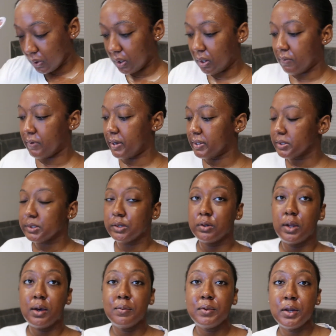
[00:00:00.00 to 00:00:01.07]
All right, so
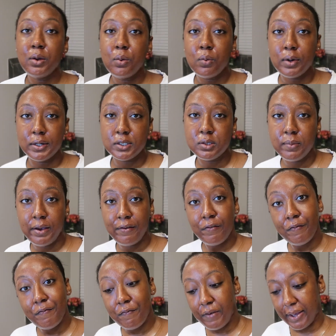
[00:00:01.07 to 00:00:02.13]
now I'm gonna wash my
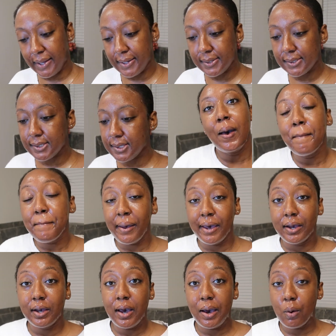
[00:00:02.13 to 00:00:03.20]
face. So I'm
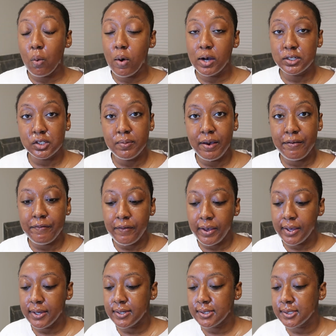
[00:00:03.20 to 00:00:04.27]
back. I washed my
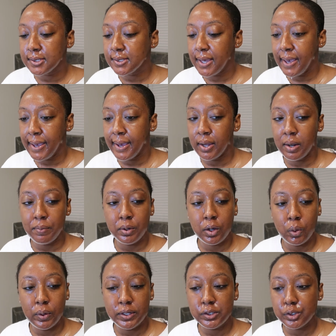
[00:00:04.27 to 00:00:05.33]
face and I'm
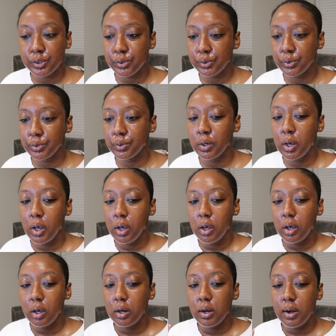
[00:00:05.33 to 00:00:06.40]
going to
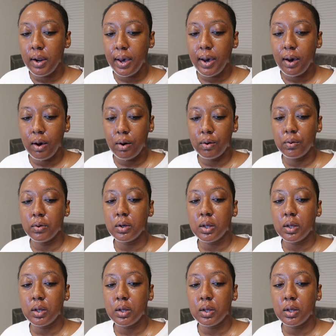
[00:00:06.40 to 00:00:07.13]
now